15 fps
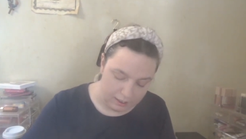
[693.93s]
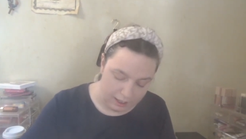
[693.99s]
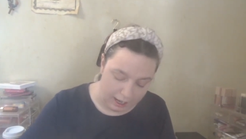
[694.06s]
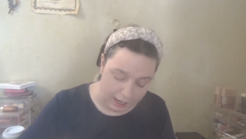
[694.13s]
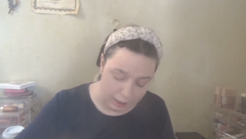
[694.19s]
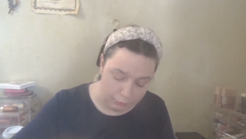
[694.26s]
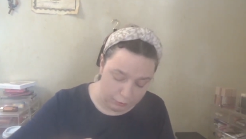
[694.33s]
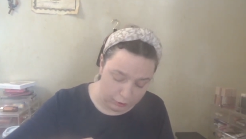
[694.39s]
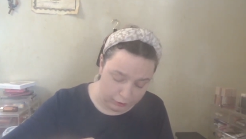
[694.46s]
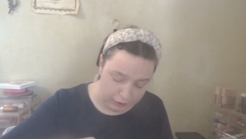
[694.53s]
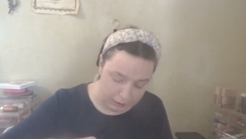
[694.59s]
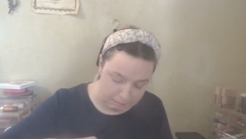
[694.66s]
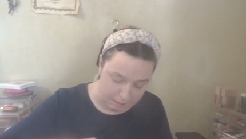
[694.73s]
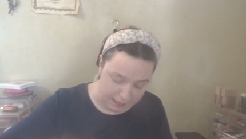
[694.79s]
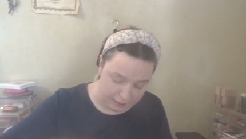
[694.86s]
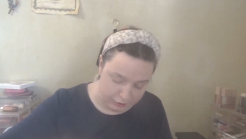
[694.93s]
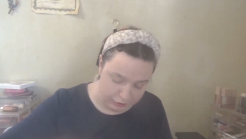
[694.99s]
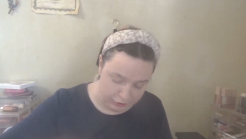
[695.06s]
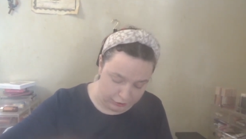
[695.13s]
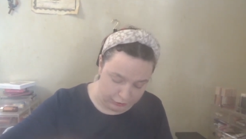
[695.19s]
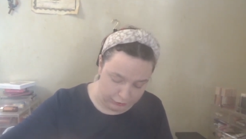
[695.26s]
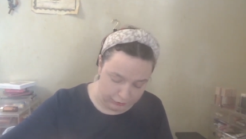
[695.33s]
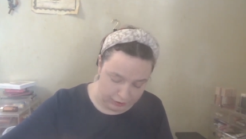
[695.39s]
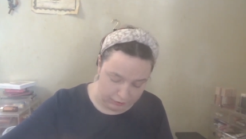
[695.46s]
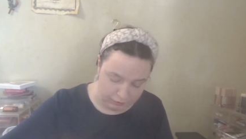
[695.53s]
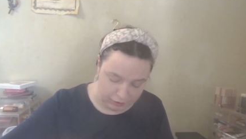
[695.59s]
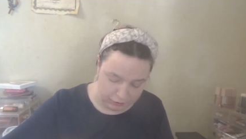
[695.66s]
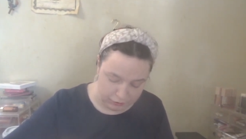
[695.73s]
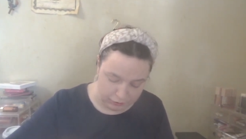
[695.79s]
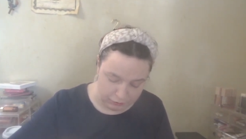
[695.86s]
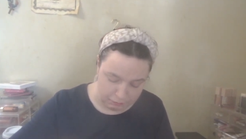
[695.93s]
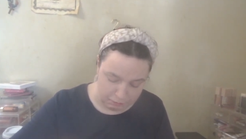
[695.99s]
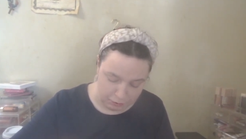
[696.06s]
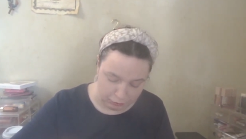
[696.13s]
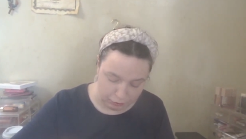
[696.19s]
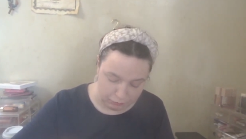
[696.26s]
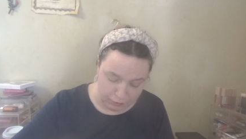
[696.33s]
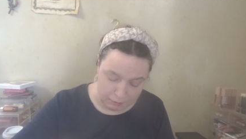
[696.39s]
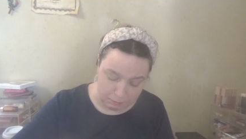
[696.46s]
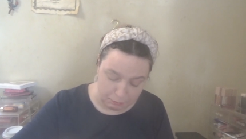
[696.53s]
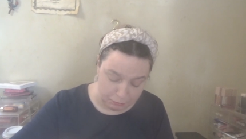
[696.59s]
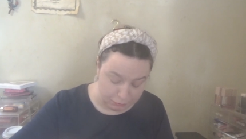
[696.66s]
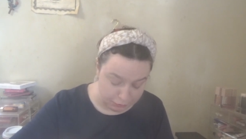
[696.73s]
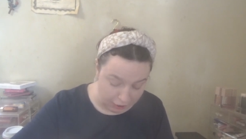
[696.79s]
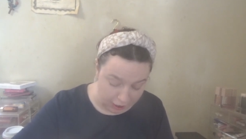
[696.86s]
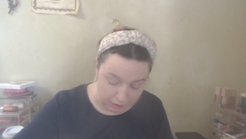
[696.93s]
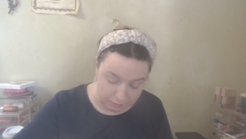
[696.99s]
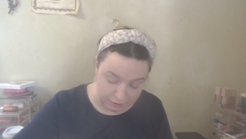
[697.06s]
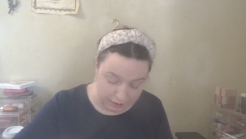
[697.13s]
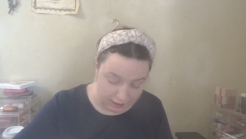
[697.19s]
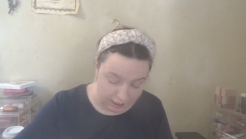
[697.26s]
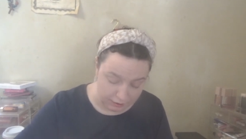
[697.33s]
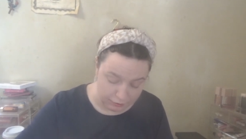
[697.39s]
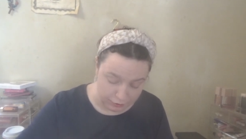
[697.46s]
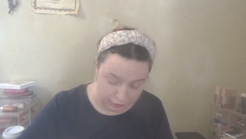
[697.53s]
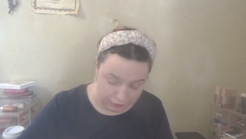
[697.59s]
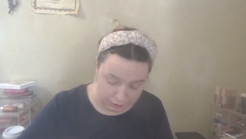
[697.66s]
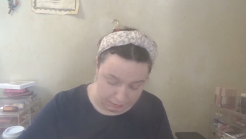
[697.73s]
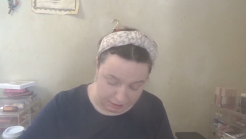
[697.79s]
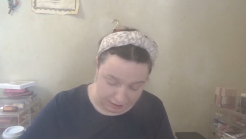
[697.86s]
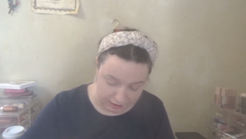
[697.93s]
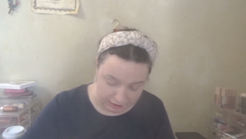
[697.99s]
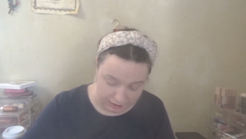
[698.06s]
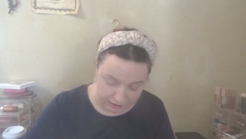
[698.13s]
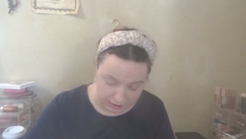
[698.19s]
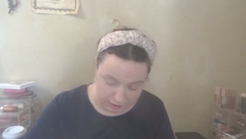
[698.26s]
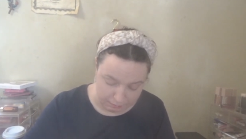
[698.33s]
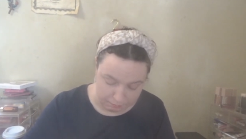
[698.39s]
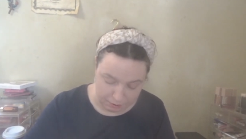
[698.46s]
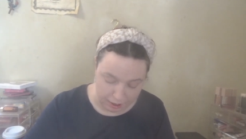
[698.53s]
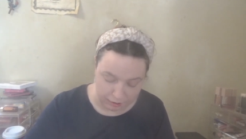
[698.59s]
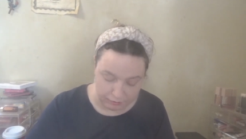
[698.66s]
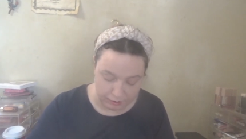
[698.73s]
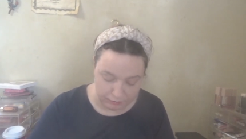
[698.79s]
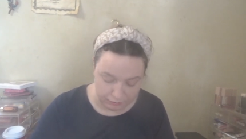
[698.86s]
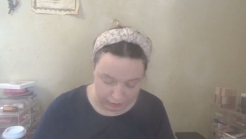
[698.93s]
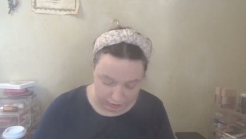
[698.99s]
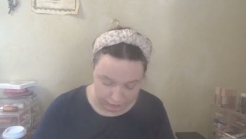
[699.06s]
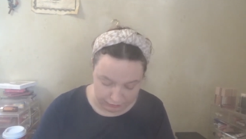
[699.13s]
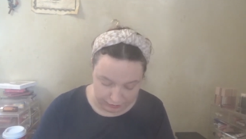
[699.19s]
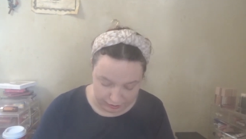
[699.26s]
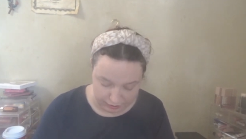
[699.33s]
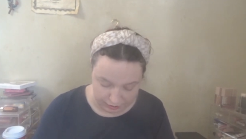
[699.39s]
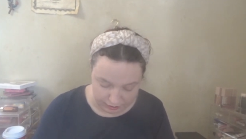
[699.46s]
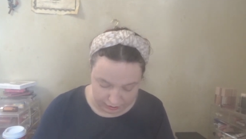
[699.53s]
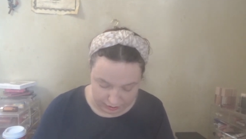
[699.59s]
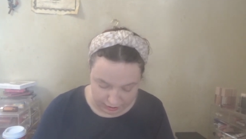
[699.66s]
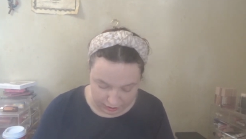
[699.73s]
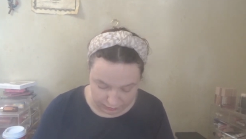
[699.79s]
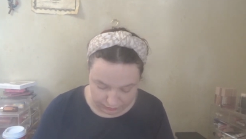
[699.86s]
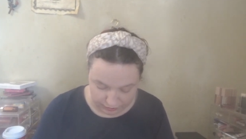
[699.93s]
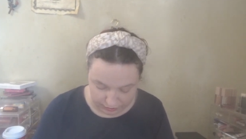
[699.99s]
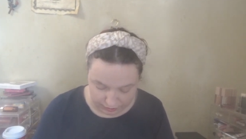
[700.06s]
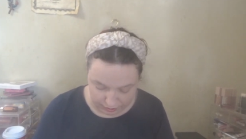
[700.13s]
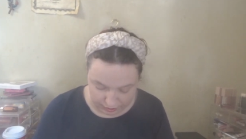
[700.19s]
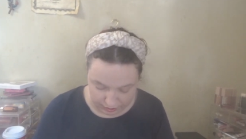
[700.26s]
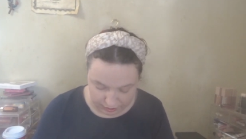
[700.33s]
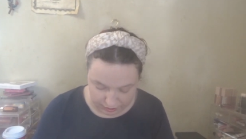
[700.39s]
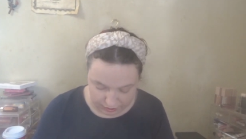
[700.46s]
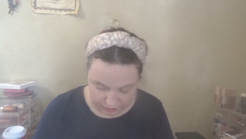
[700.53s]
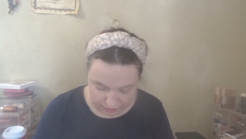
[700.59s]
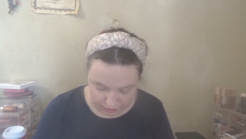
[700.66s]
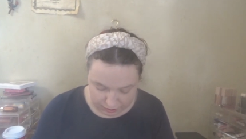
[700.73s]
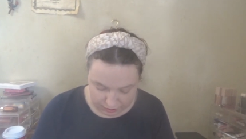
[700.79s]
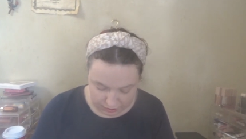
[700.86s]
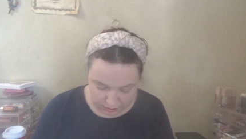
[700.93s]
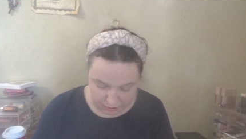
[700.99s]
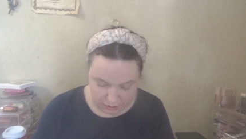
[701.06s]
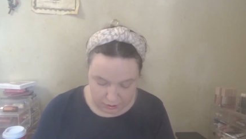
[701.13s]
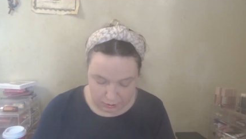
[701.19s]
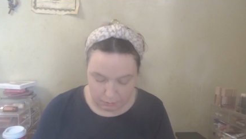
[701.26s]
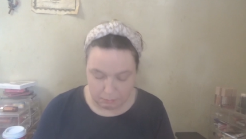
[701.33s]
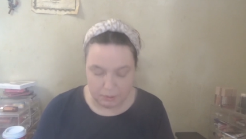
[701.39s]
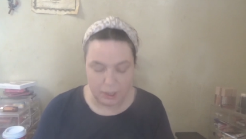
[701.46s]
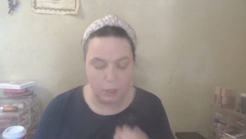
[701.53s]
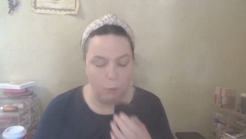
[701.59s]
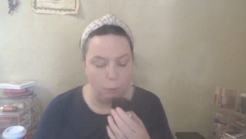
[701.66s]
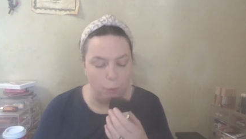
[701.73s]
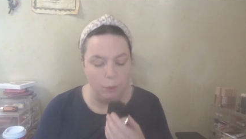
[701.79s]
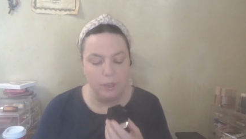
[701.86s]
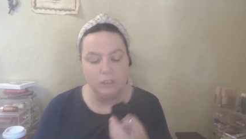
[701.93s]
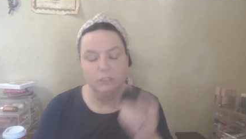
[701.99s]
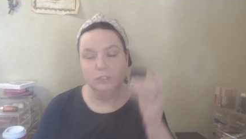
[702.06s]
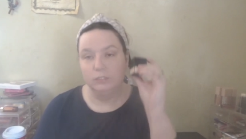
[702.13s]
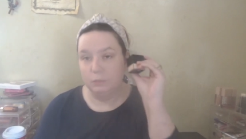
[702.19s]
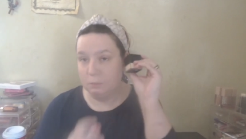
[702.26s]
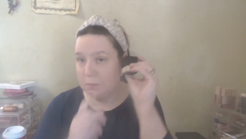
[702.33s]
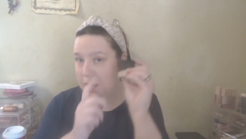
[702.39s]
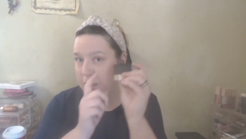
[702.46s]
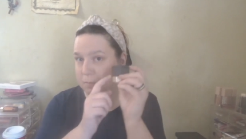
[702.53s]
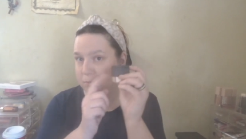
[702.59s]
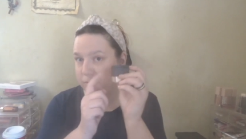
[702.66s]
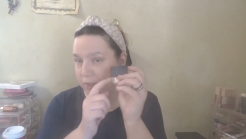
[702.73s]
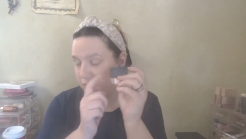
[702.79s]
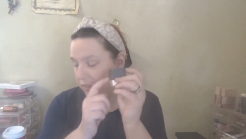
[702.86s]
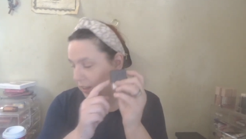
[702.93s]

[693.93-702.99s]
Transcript: I will get back to you, even though most of you probably have heard about it and probably have loved it and everything. But my first